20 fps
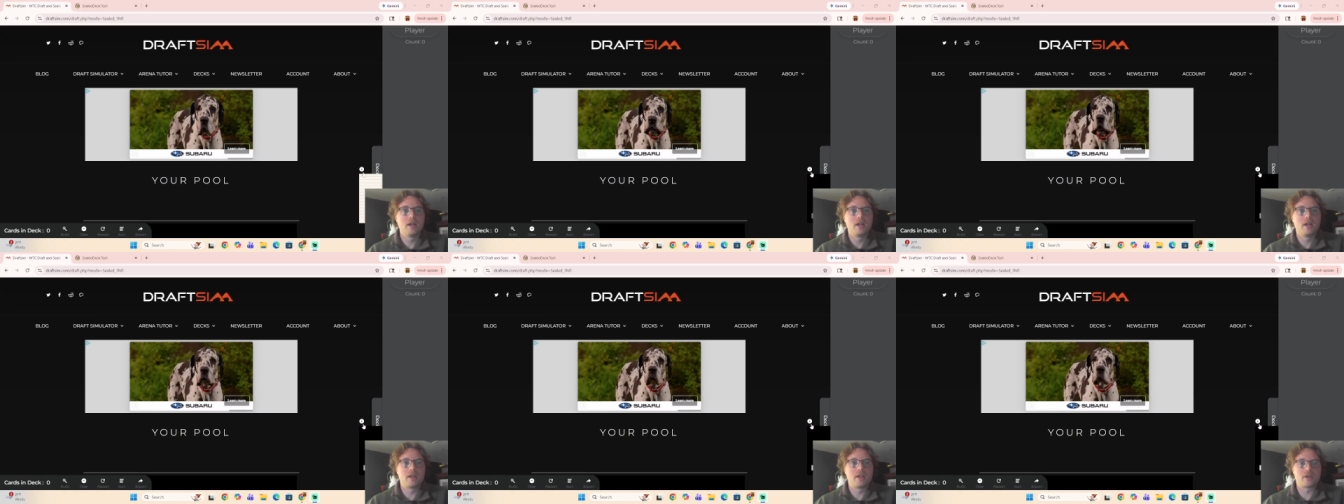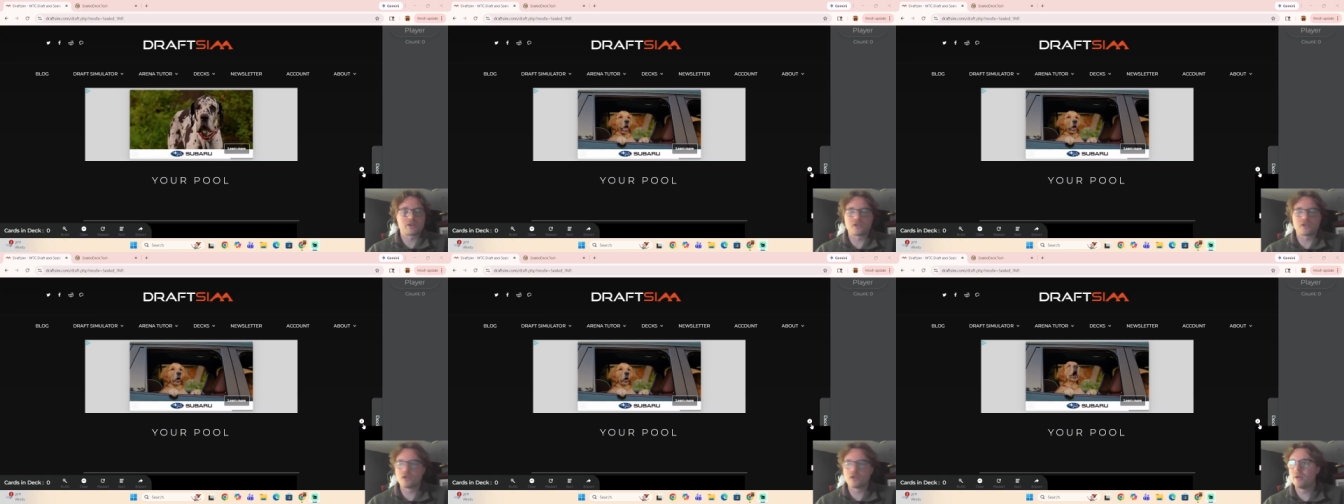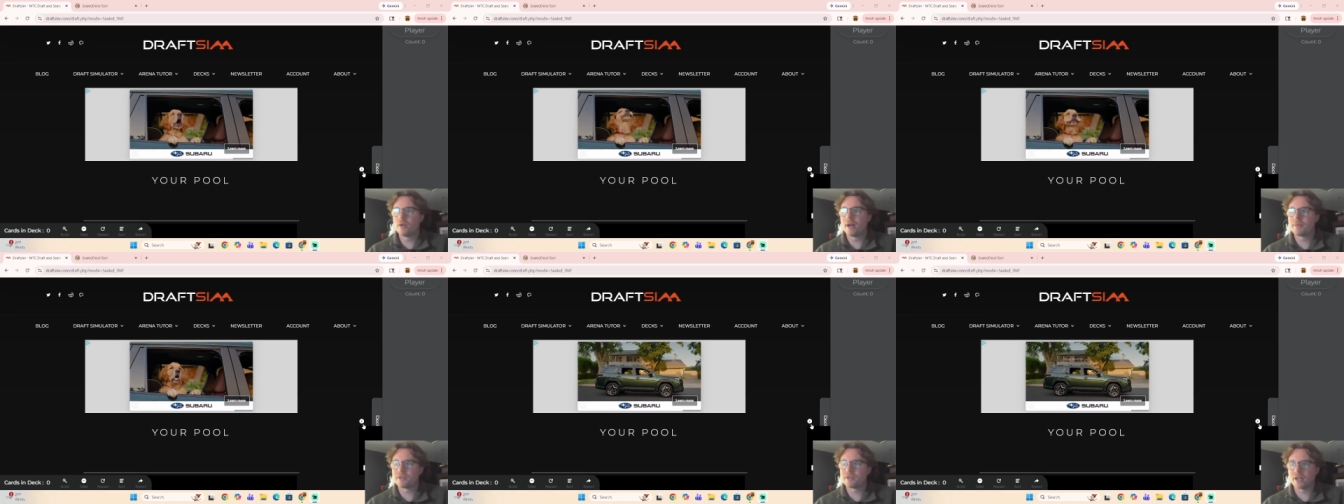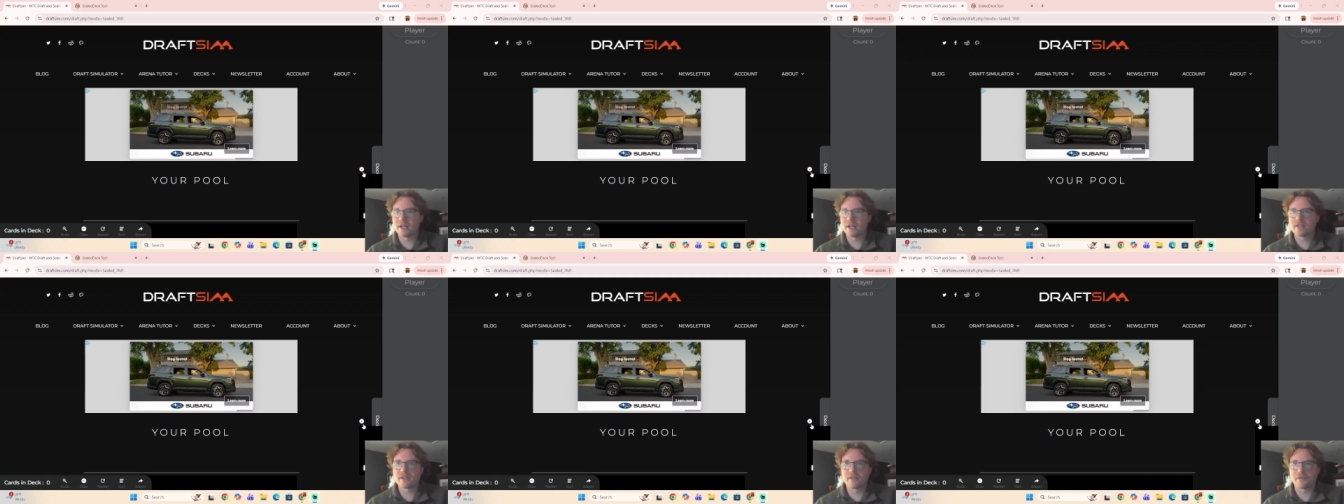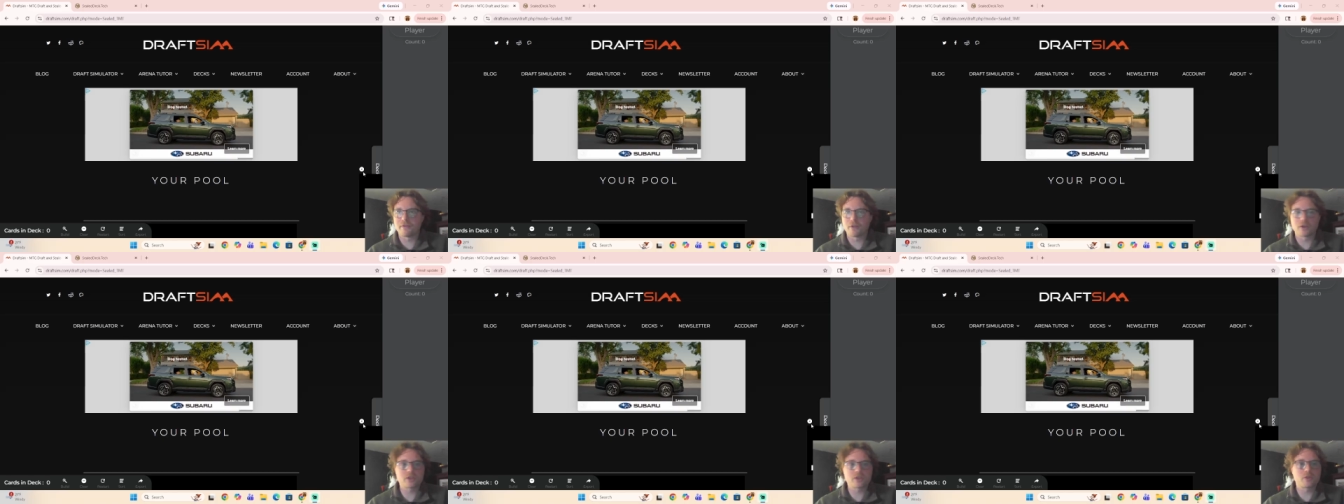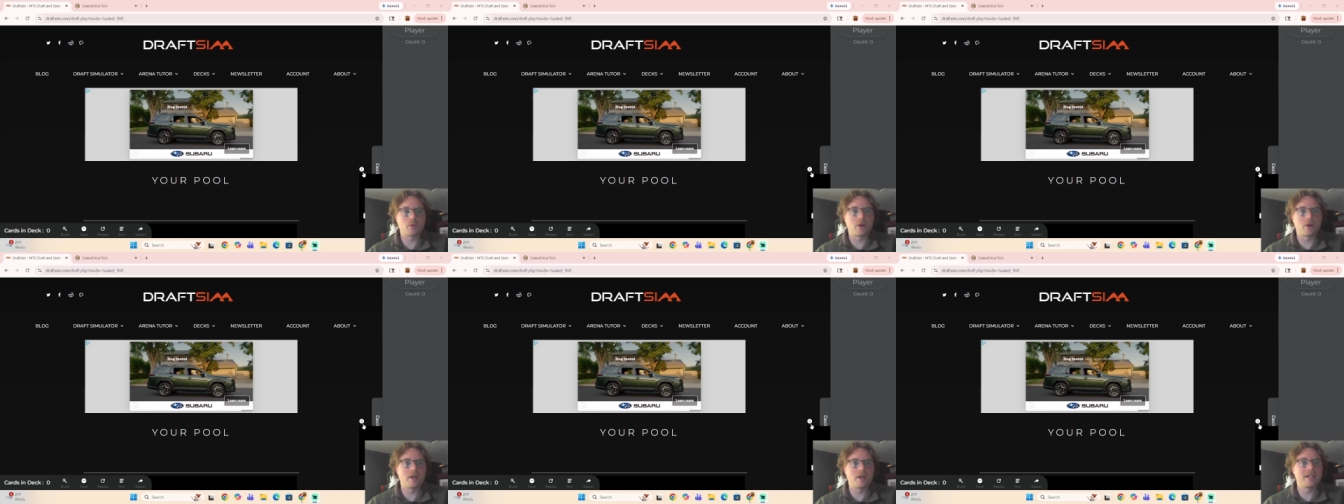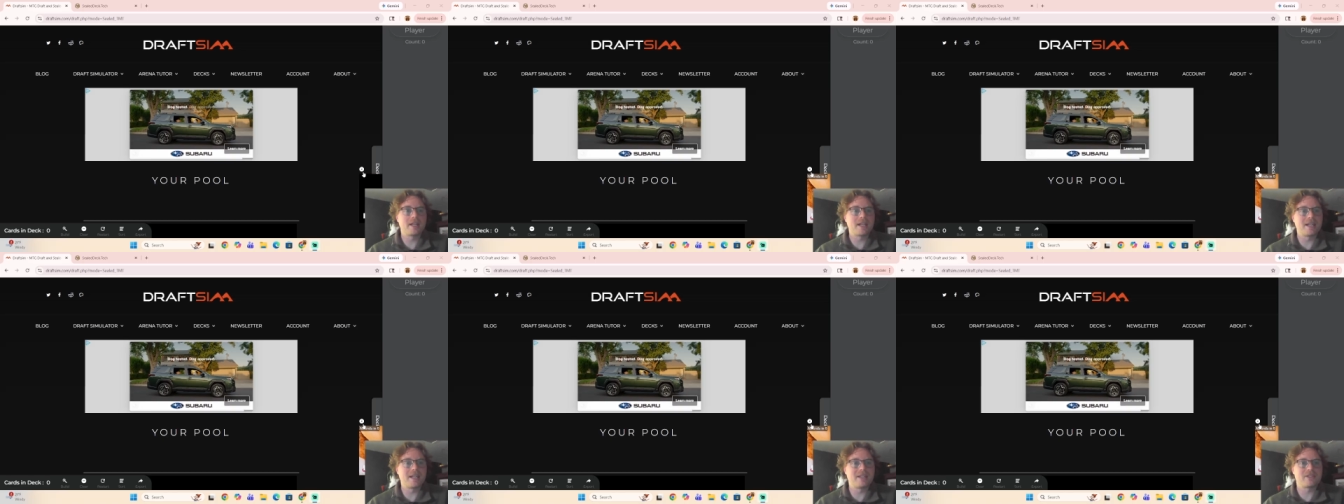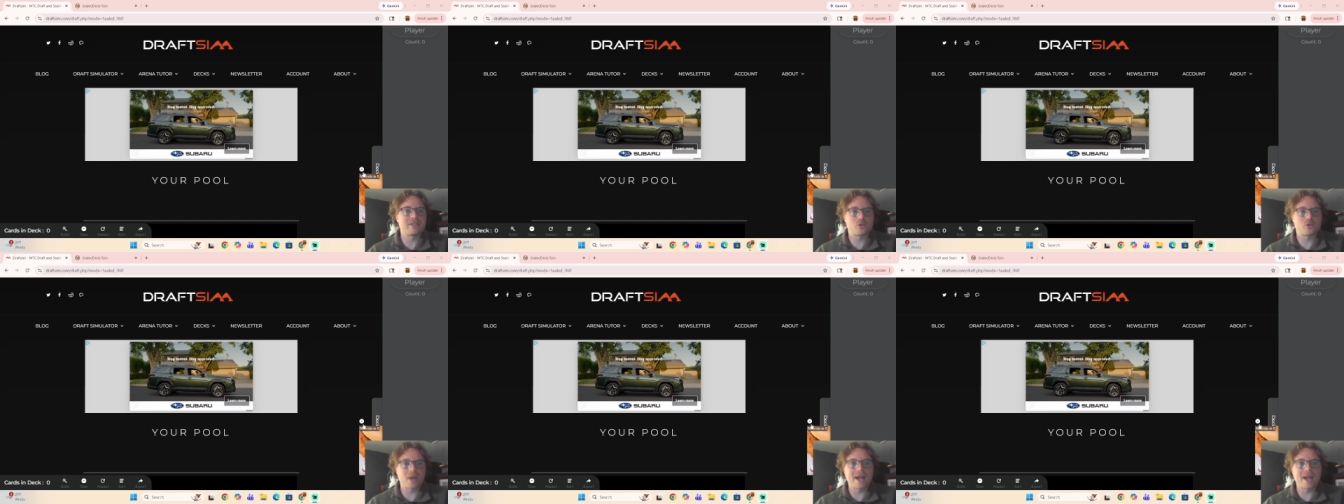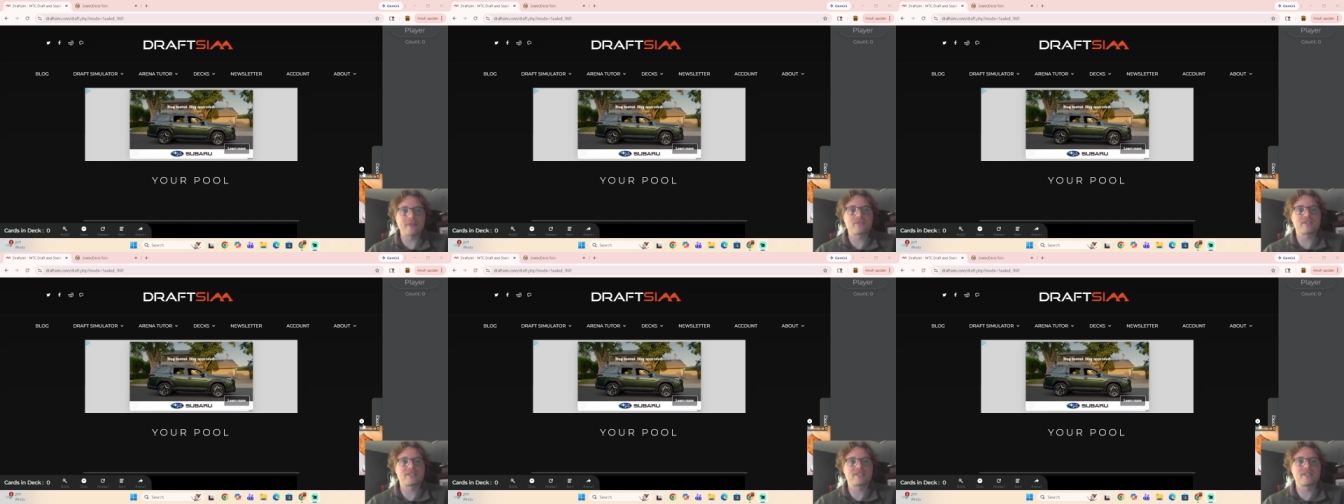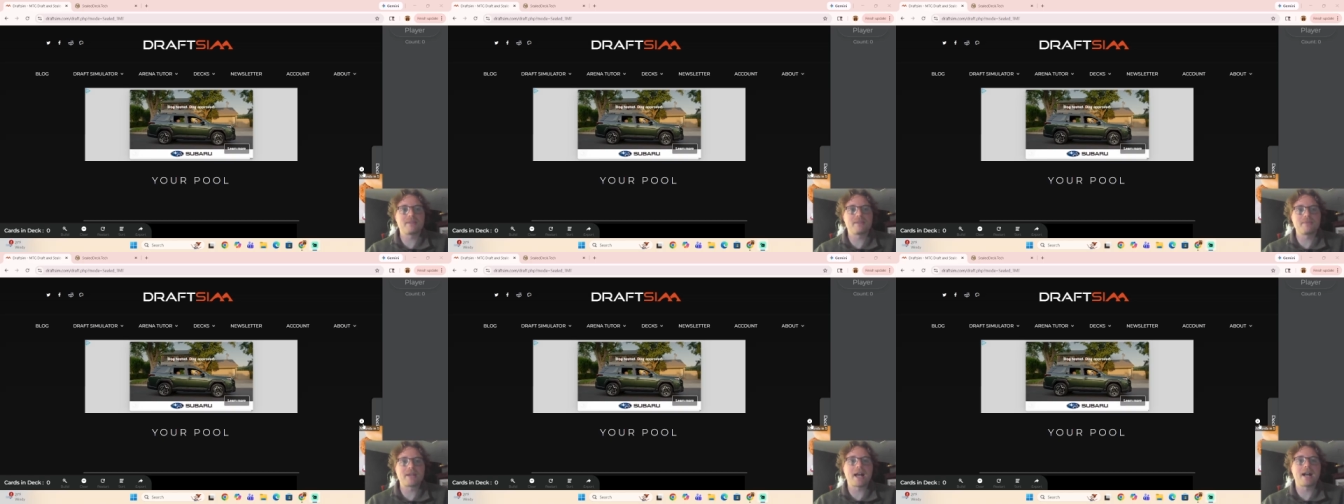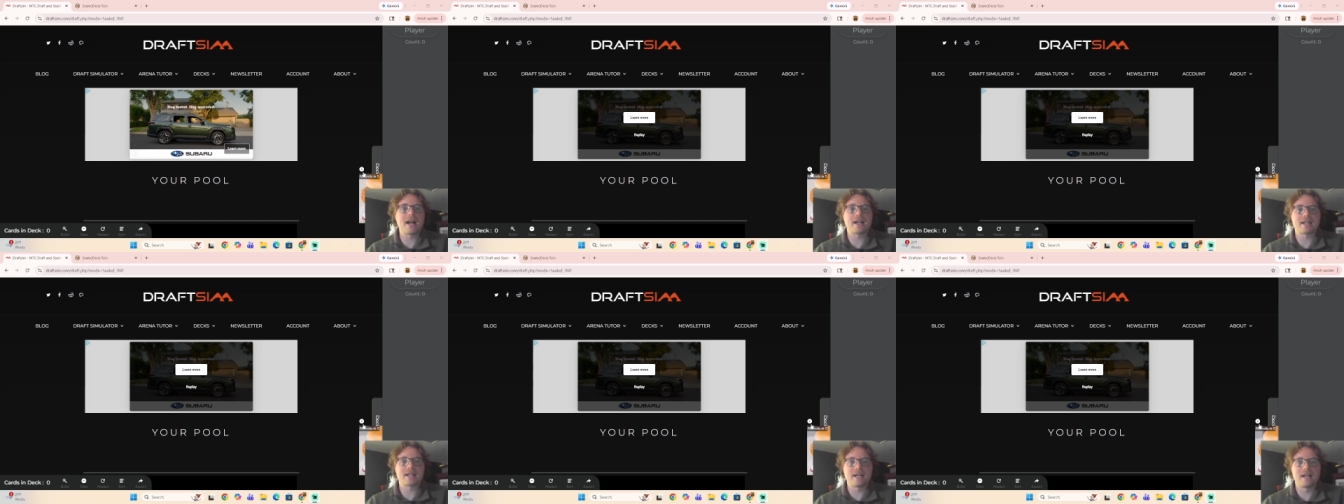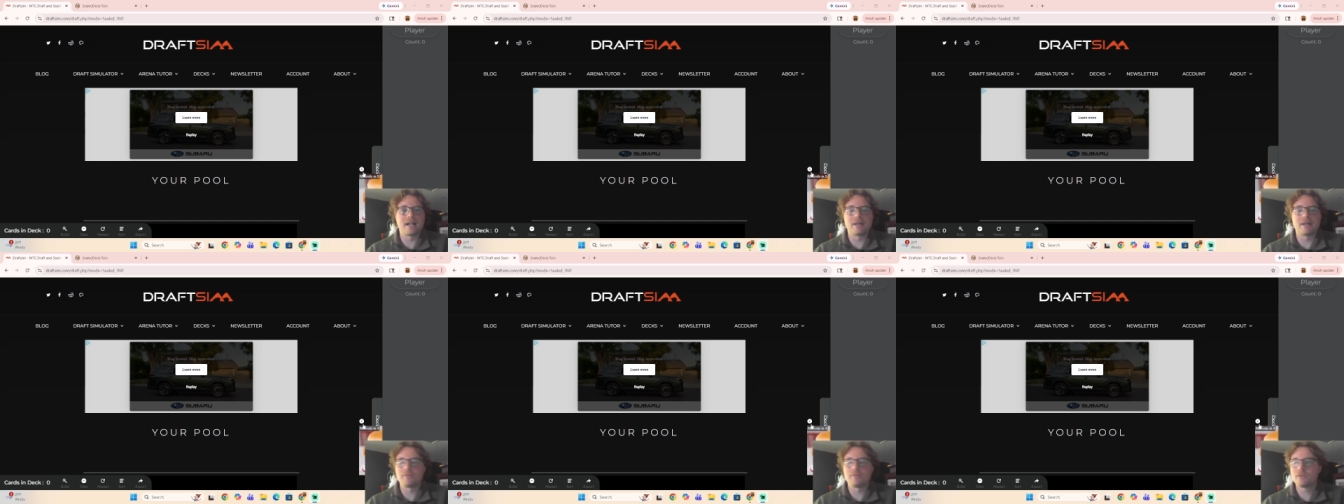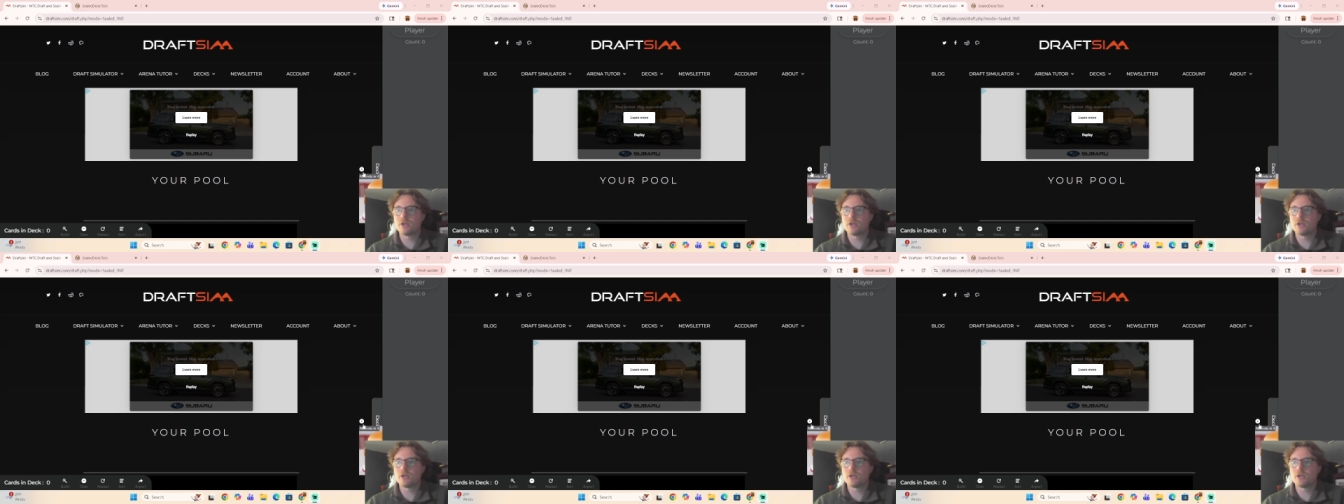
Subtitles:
there's two websites. The first one is draftsim.com.